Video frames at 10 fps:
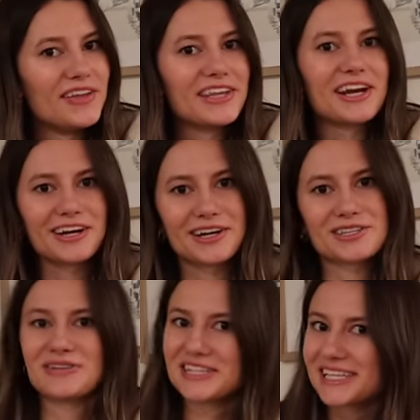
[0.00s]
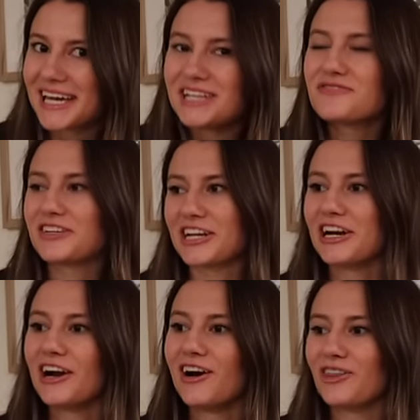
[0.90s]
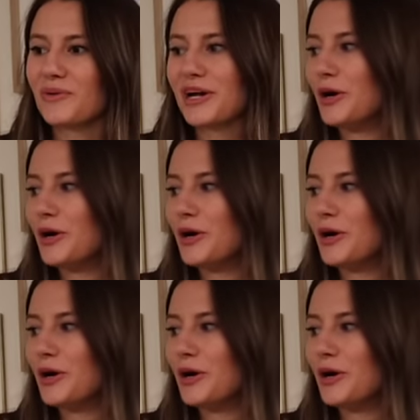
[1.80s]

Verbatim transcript: And then I got us Raising Cane's for dinner on the way